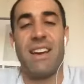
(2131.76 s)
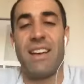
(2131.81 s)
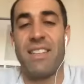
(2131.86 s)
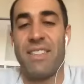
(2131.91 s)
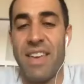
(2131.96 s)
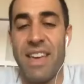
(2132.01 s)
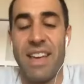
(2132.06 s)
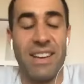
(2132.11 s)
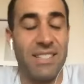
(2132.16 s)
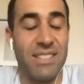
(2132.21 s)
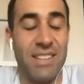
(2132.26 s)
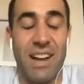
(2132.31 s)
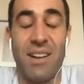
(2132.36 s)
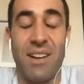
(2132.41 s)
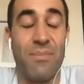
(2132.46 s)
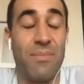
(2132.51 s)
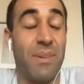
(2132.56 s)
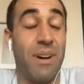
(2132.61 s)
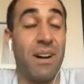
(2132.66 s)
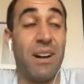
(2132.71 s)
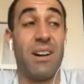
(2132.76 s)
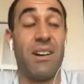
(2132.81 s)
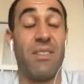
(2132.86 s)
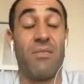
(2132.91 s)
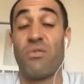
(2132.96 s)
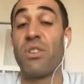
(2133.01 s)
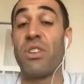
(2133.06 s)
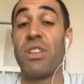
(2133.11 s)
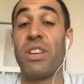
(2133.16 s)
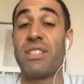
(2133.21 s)
thanks. I'm uh,
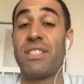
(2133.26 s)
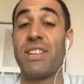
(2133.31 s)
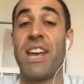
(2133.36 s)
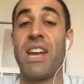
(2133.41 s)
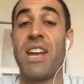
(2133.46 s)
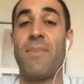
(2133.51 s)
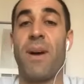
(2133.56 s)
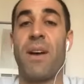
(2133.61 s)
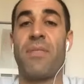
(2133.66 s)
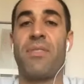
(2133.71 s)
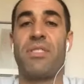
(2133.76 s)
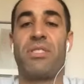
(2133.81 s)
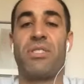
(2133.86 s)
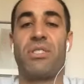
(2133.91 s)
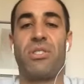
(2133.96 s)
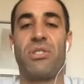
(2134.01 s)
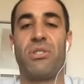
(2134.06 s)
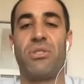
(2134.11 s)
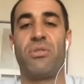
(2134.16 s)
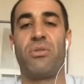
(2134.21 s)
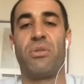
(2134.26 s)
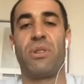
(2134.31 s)
really excited about this too.